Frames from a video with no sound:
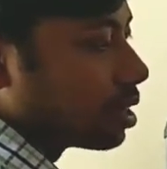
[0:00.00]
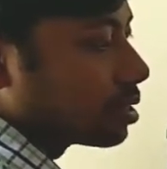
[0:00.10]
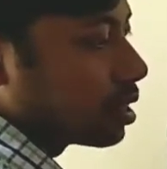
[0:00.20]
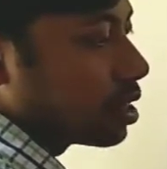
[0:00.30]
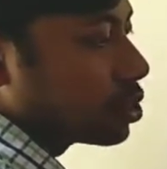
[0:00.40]

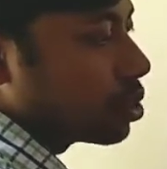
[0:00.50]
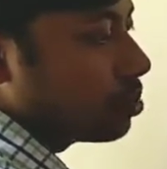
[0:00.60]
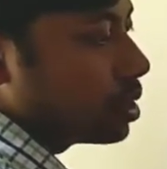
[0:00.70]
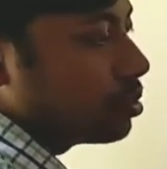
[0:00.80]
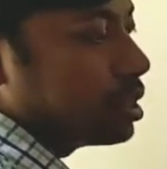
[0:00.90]
The ratio
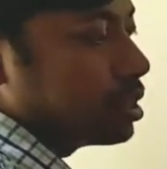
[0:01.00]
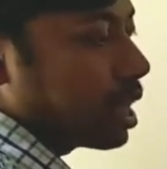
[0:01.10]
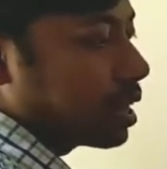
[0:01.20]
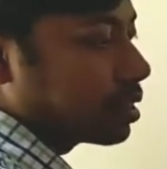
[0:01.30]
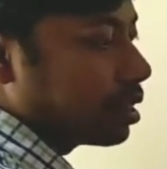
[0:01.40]
between
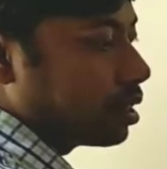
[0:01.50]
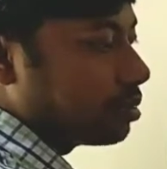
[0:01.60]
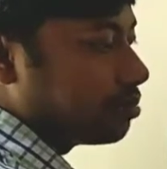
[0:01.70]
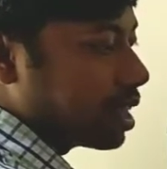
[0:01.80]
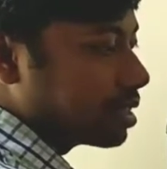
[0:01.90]
that
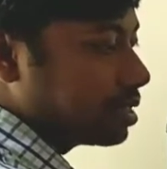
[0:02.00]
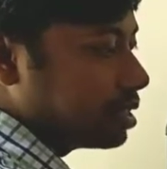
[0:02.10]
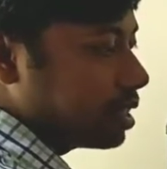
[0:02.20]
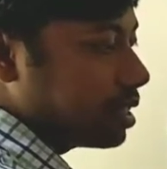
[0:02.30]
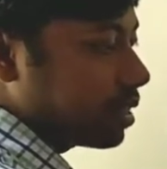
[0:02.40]
exit
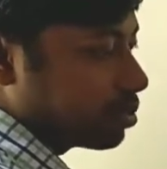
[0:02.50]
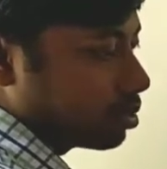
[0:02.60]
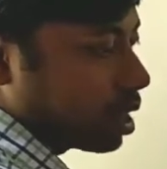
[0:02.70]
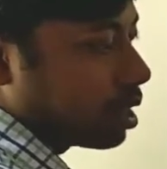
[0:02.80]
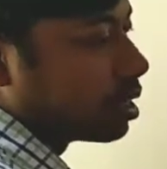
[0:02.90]
area to
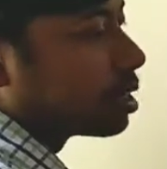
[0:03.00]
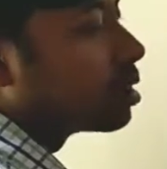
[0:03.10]
the